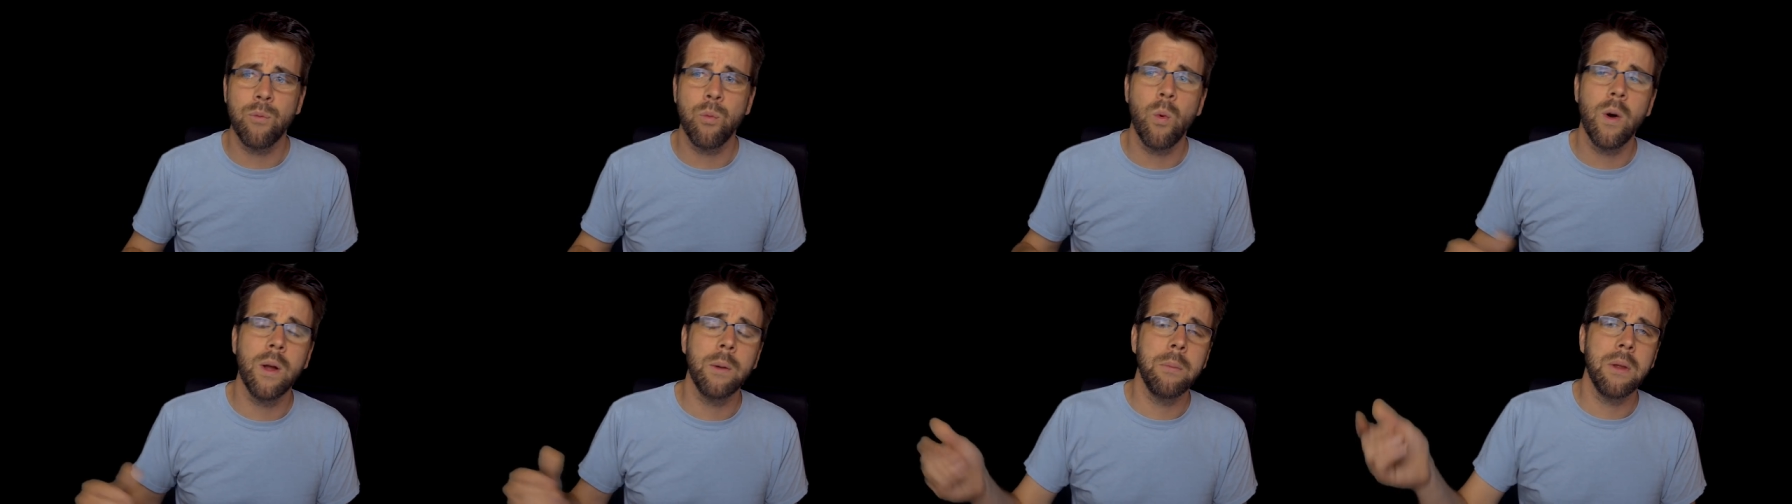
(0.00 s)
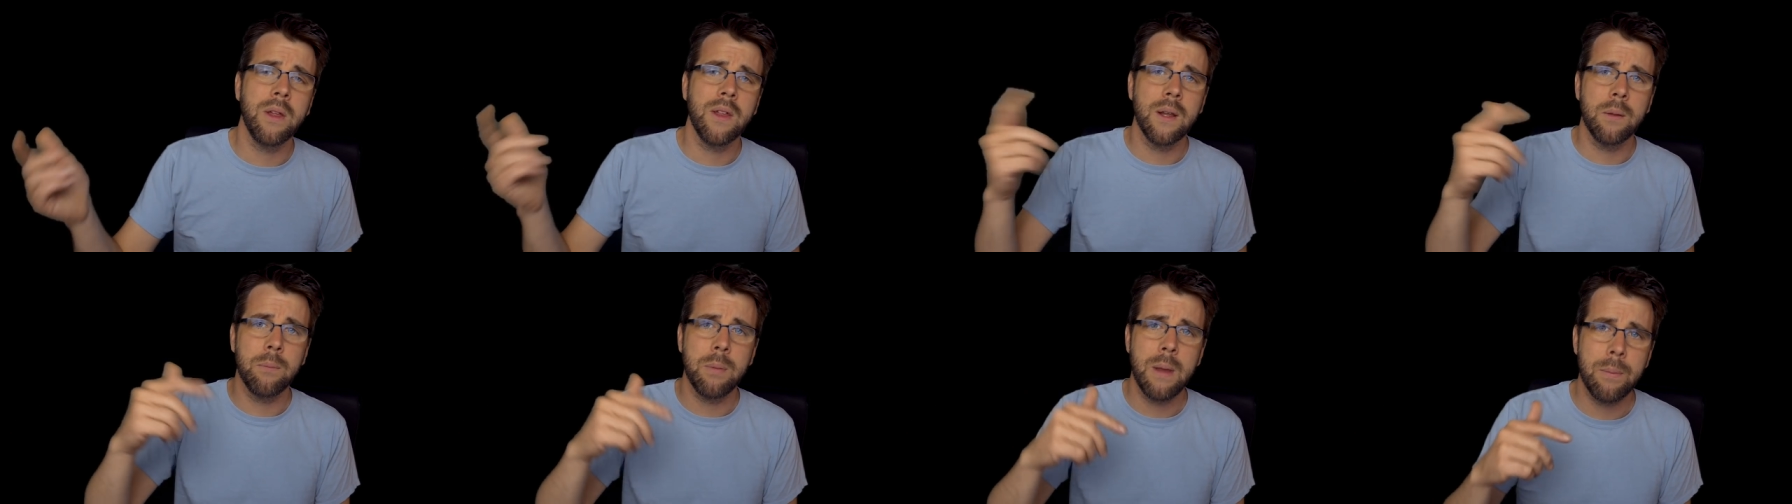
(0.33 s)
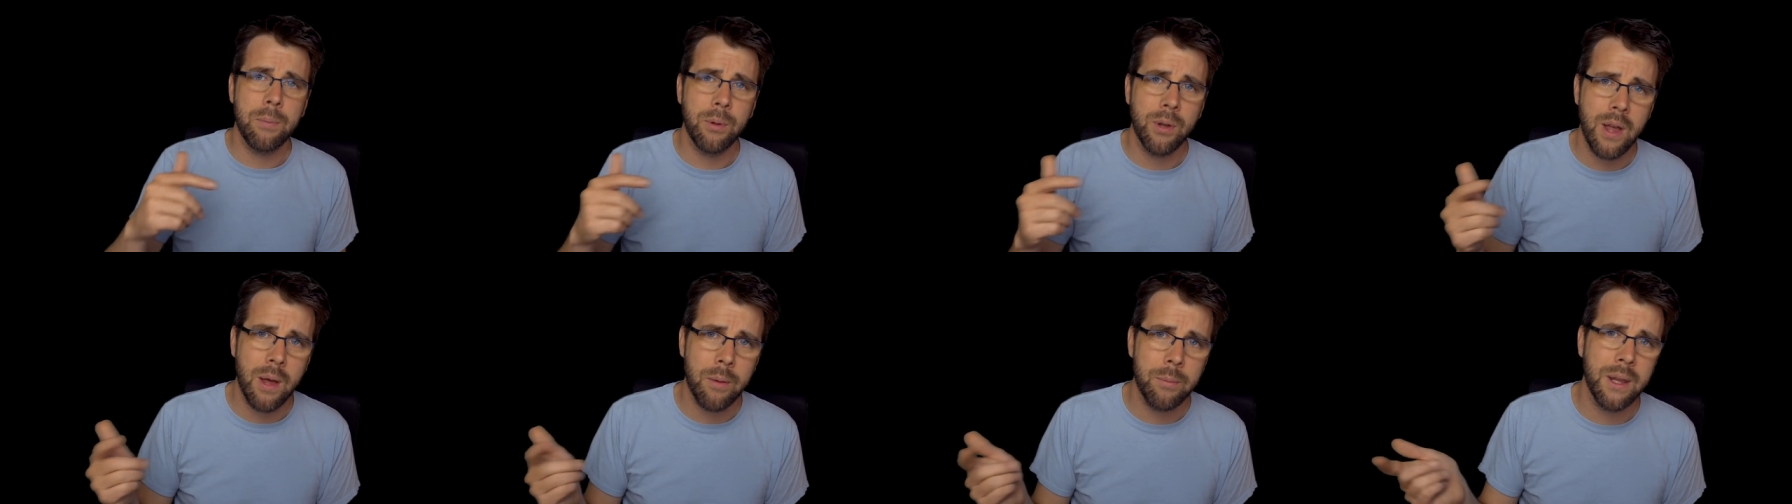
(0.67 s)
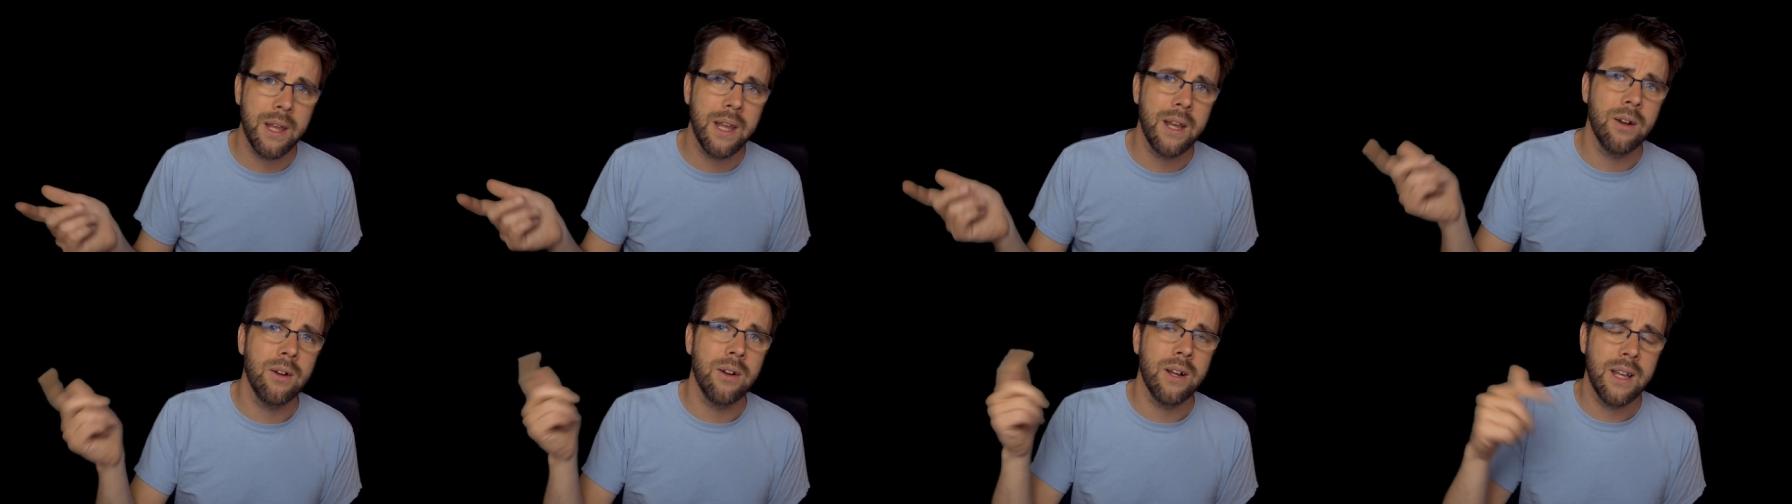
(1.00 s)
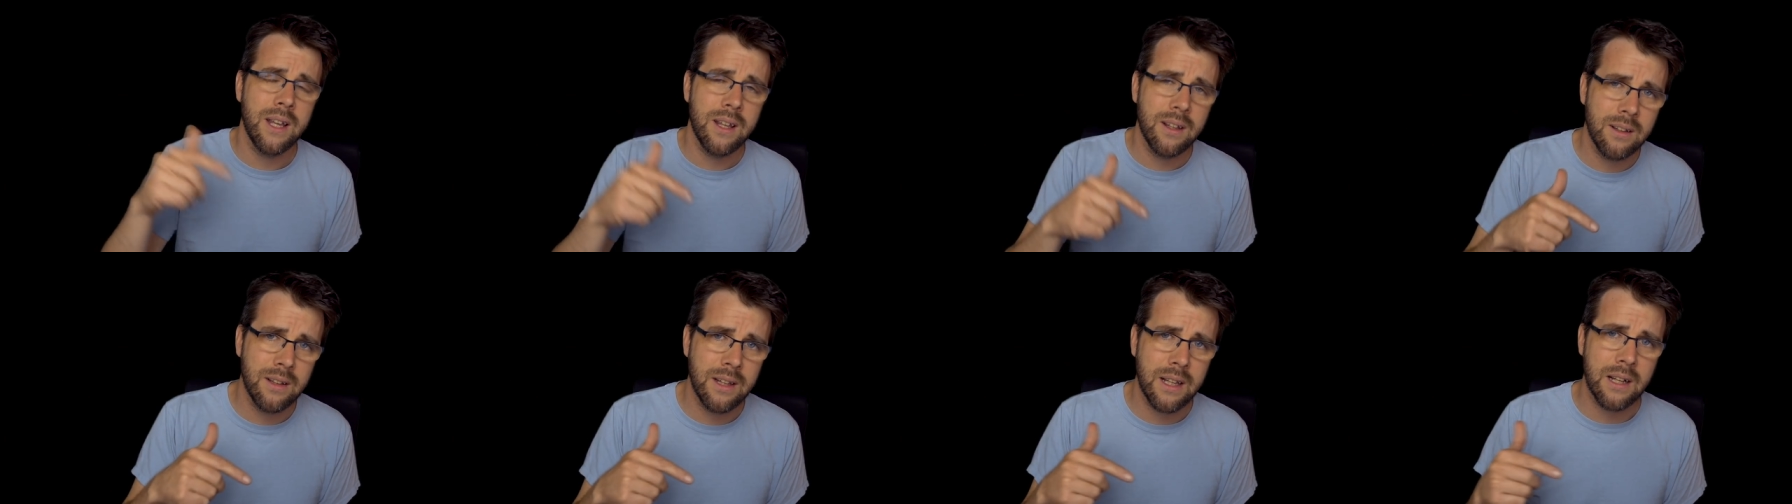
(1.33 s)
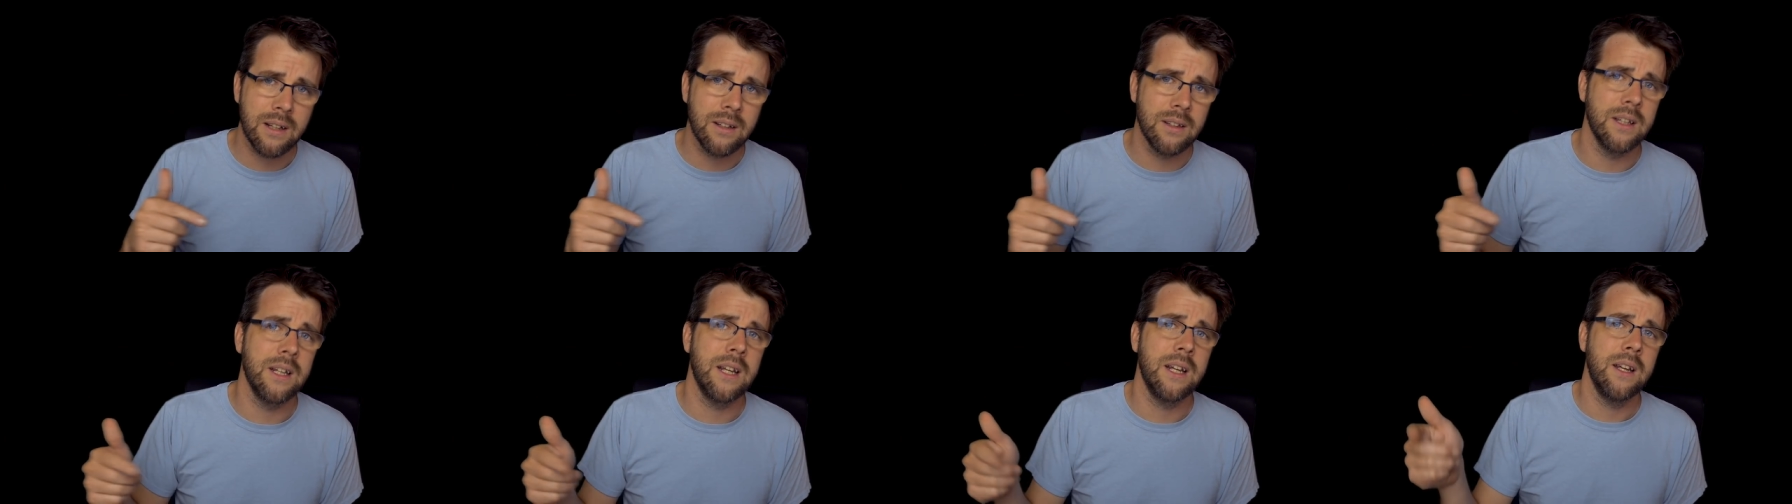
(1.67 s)
1 million people coming here
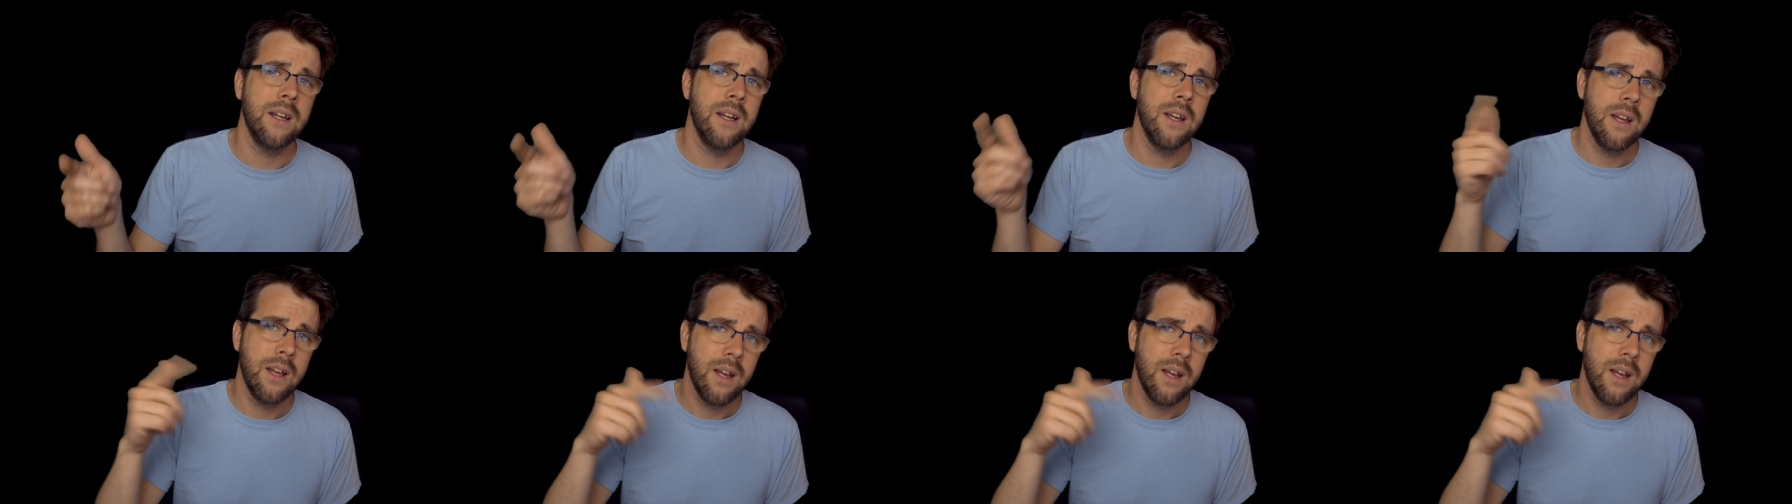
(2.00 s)
illegally